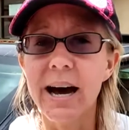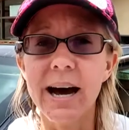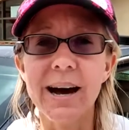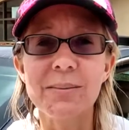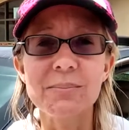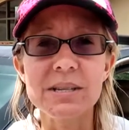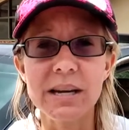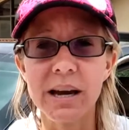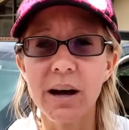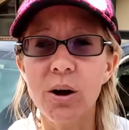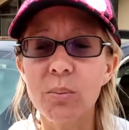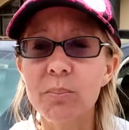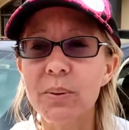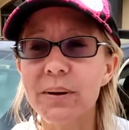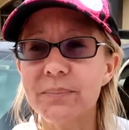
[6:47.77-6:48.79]
um, to
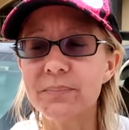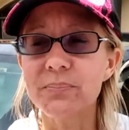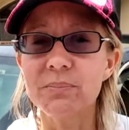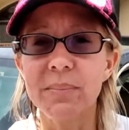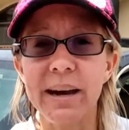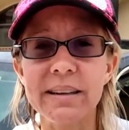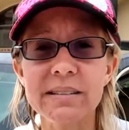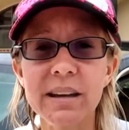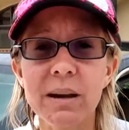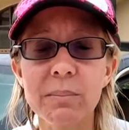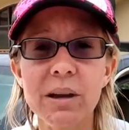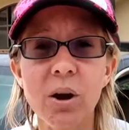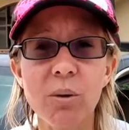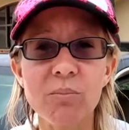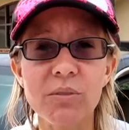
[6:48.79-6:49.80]
help my
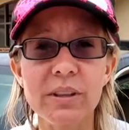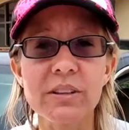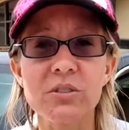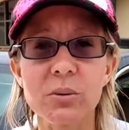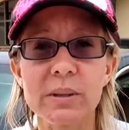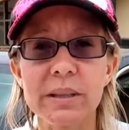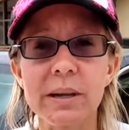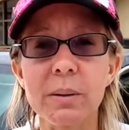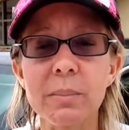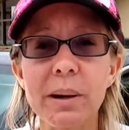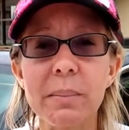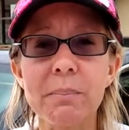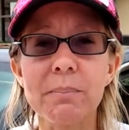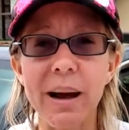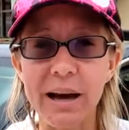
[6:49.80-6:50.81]
tummy hopefully do a little
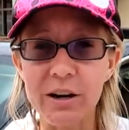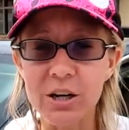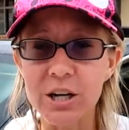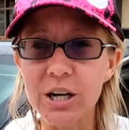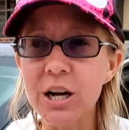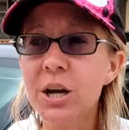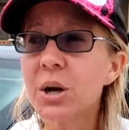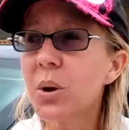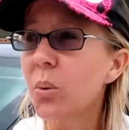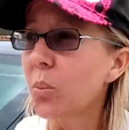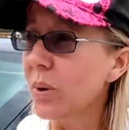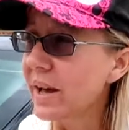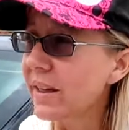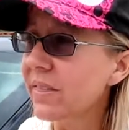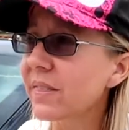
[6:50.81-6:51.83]
bit better
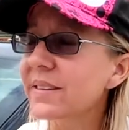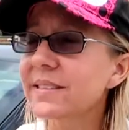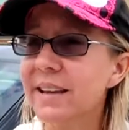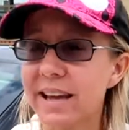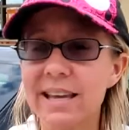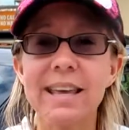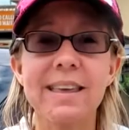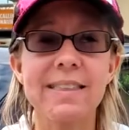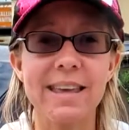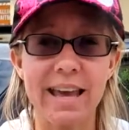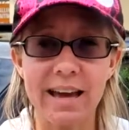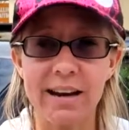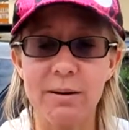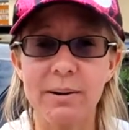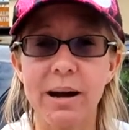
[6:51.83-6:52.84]
with taking the
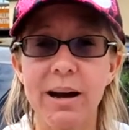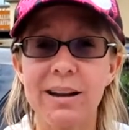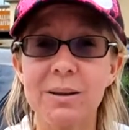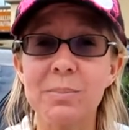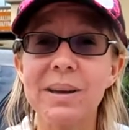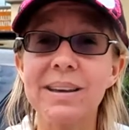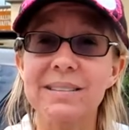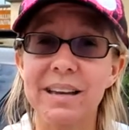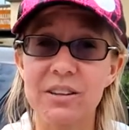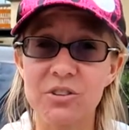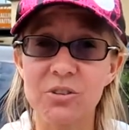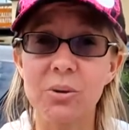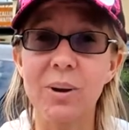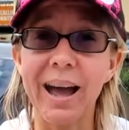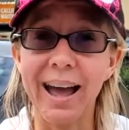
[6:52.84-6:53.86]
antibiotic, because I
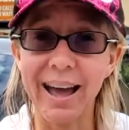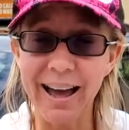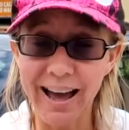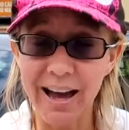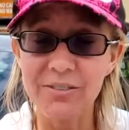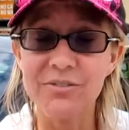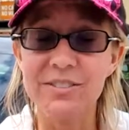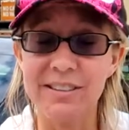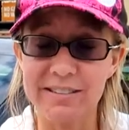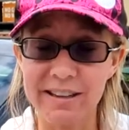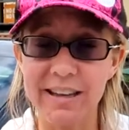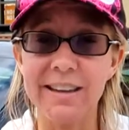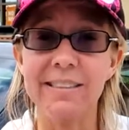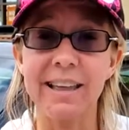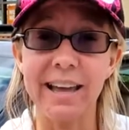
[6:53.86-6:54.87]
do have to
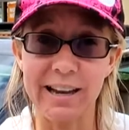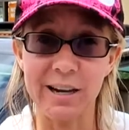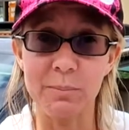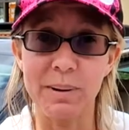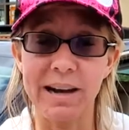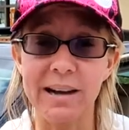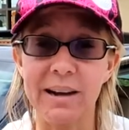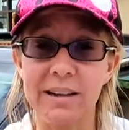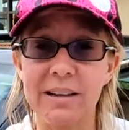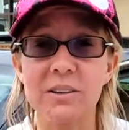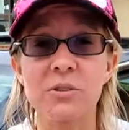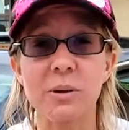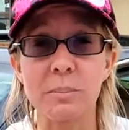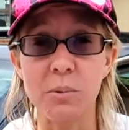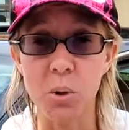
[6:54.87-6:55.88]
take the
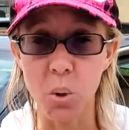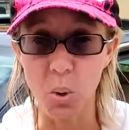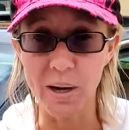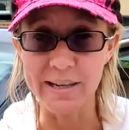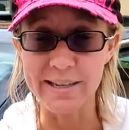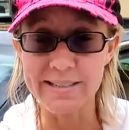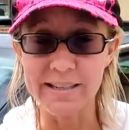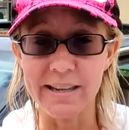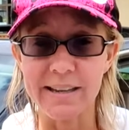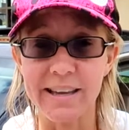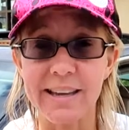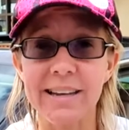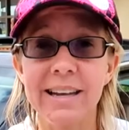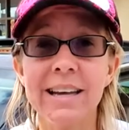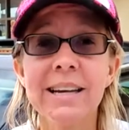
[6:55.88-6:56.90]
antibiotic, so I'm going to take
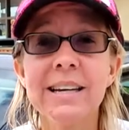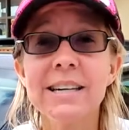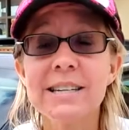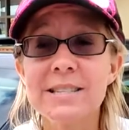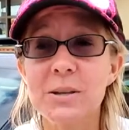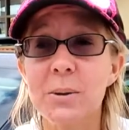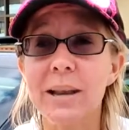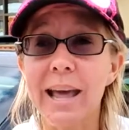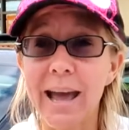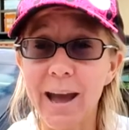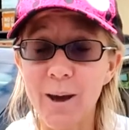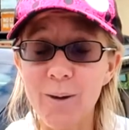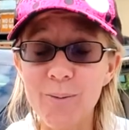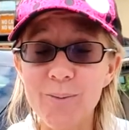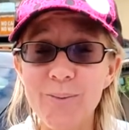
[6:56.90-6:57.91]
it. So
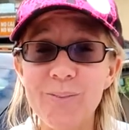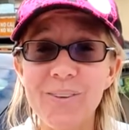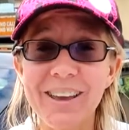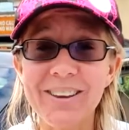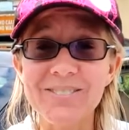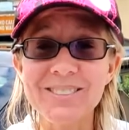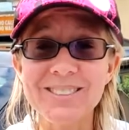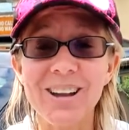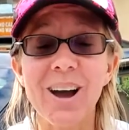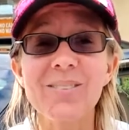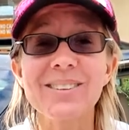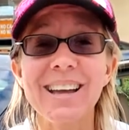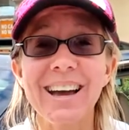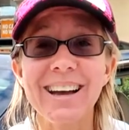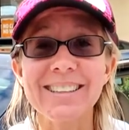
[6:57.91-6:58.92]
now we have
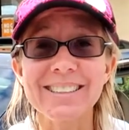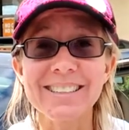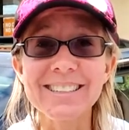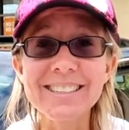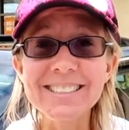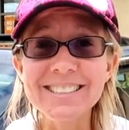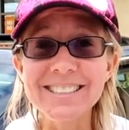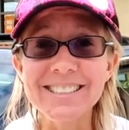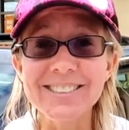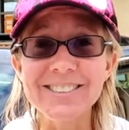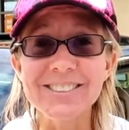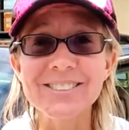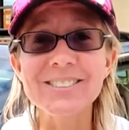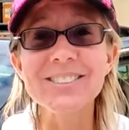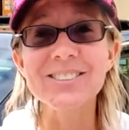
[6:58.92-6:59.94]
stopped at Little
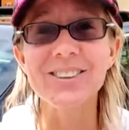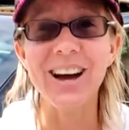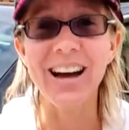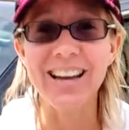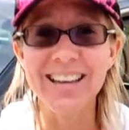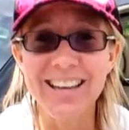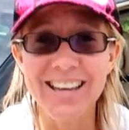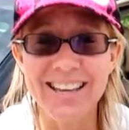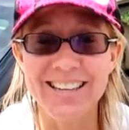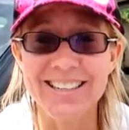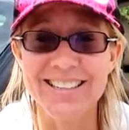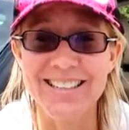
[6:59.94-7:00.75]
Caesars so I can get a